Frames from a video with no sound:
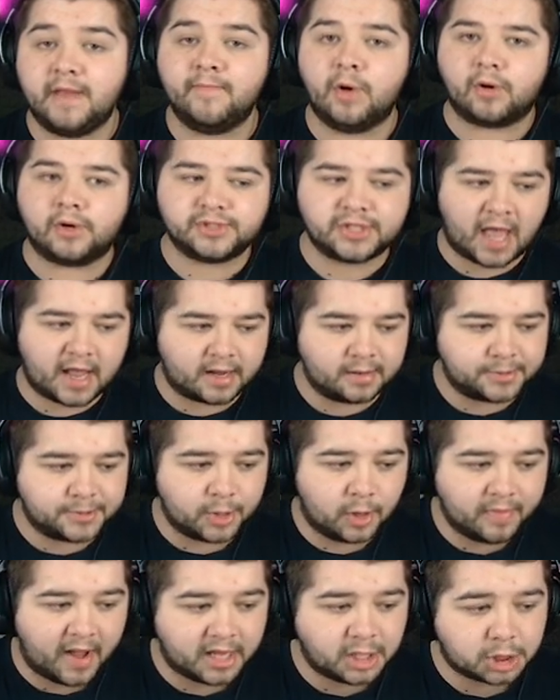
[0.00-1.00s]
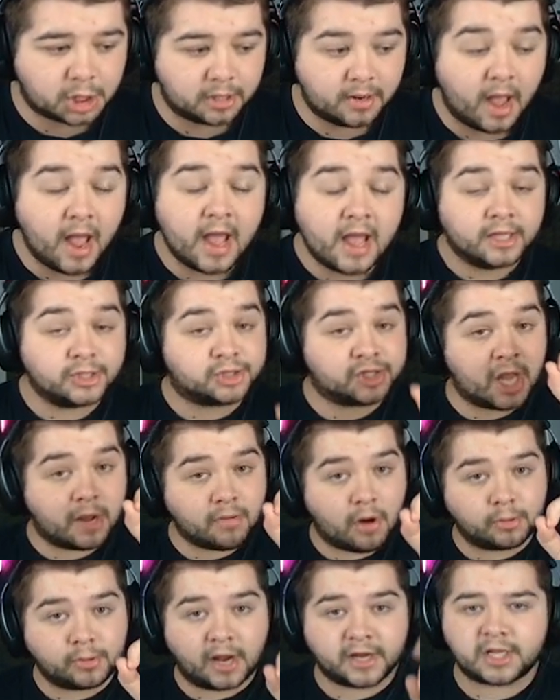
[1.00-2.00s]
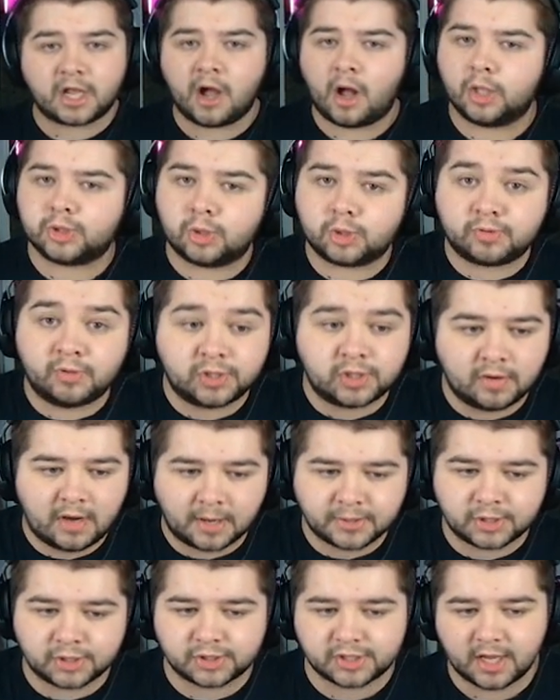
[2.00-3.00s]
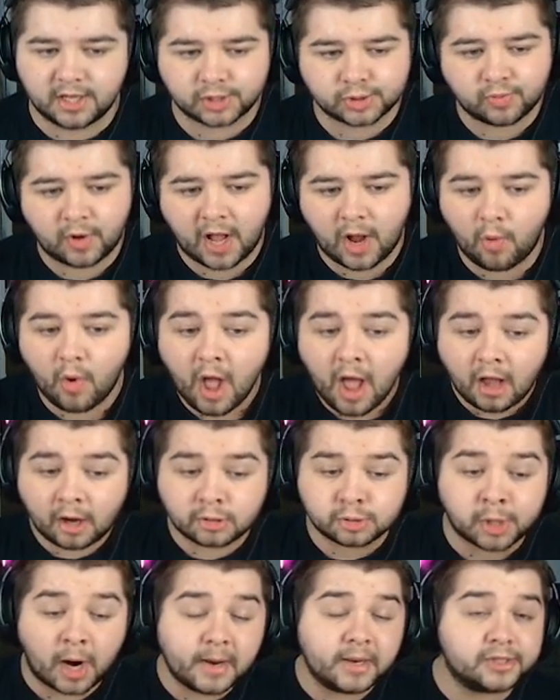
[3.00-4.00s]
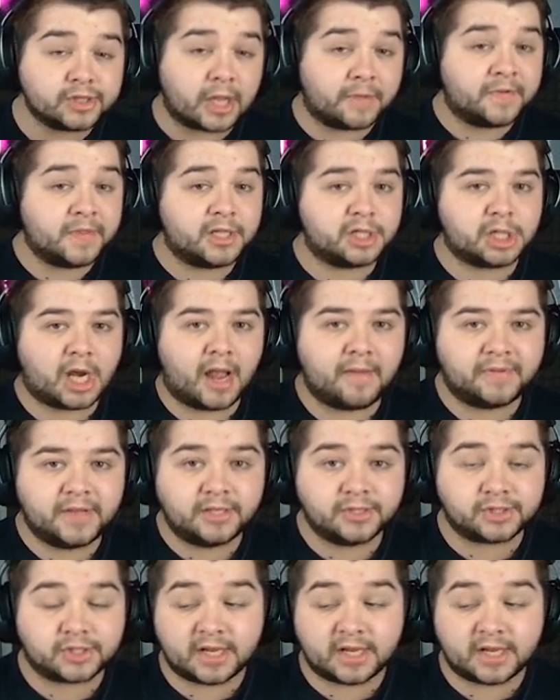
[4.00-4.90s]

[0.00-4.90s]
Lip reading: a more attacking formation. 0 red cards, which we do love to see as well. Runners up in the Champions